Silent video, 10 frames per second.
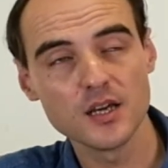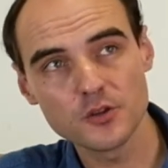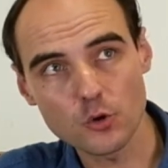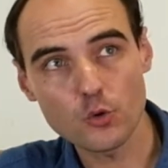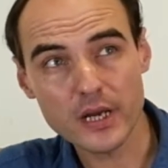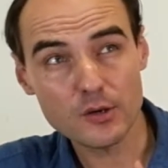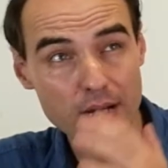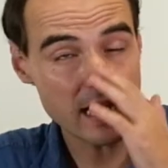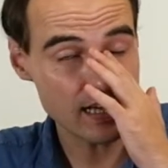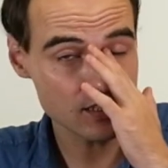The
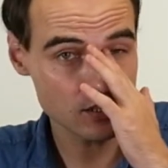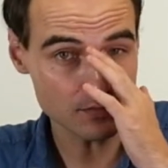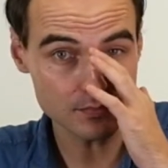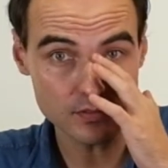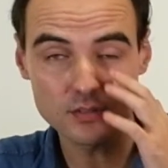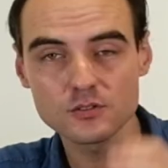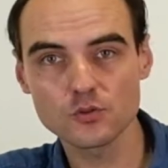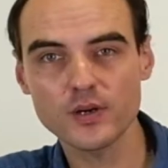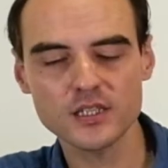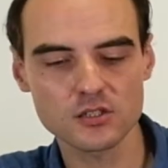Puerh has
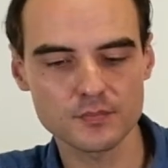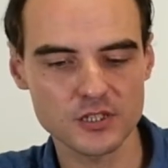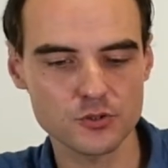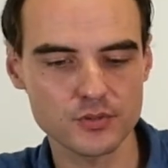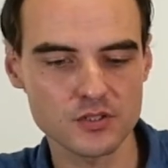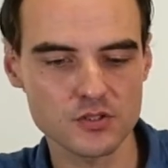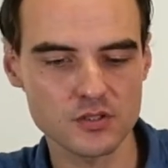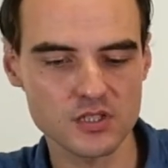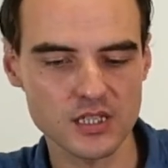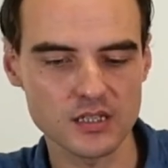quite some
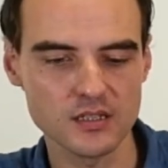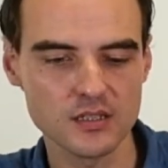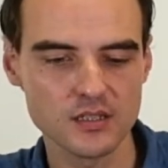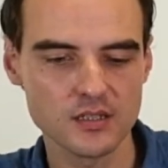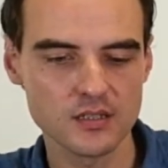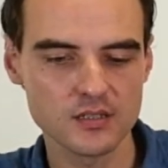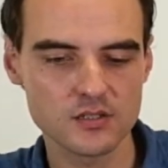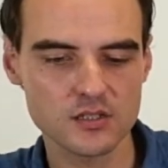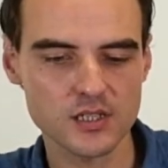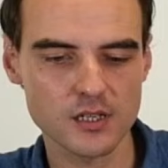astringency
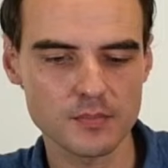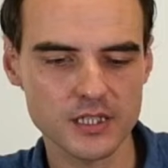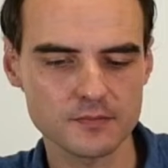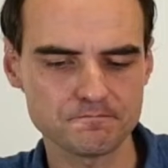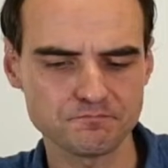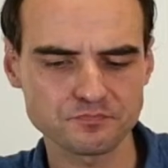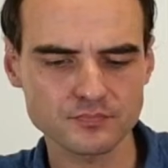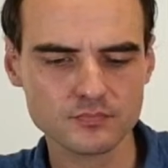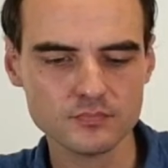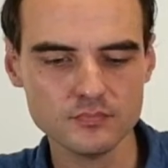still, but
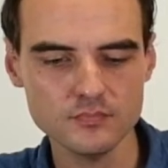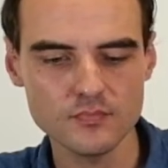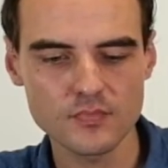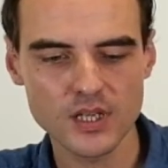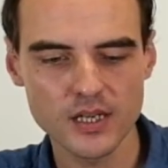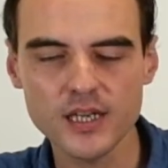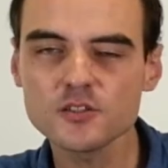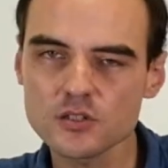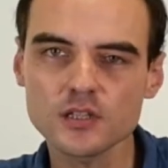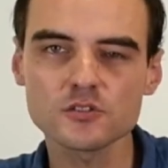
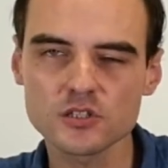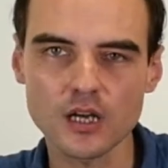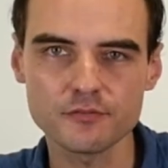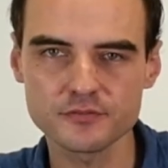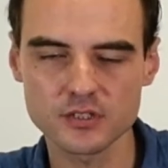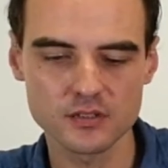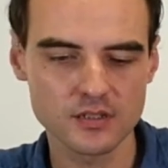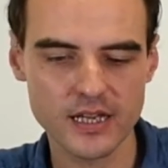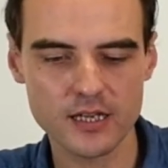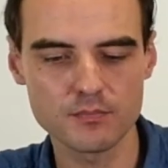it's not soft
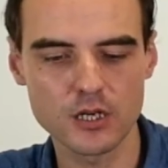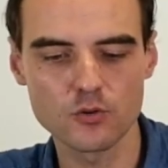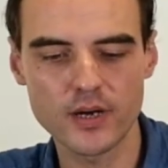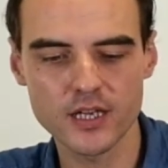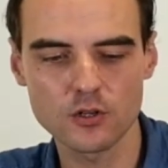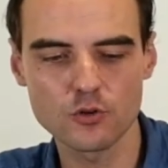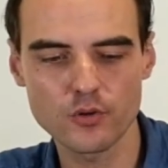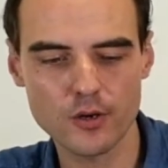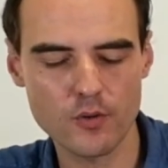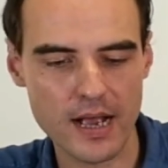like Bangwai or
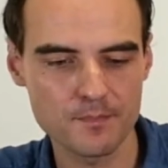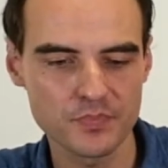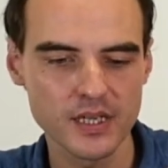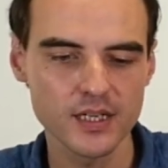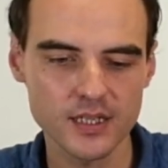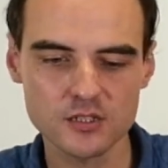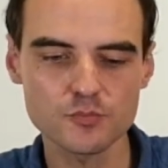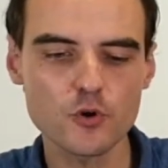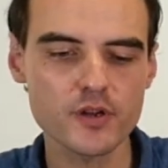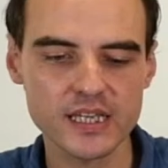Puerh. It's
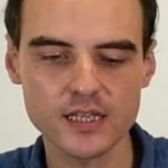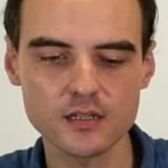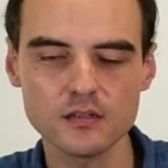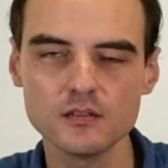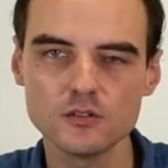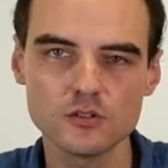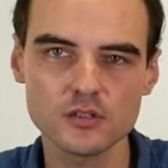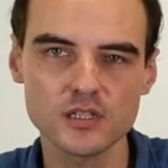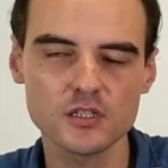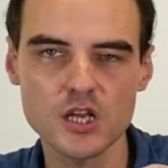more akin to
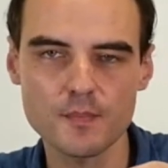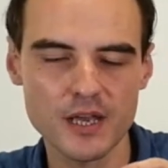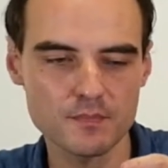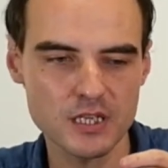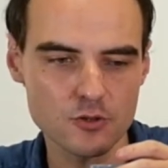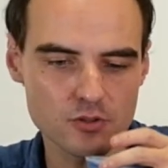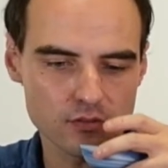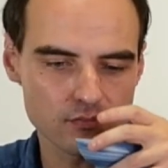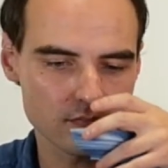the Jingmai Miyun.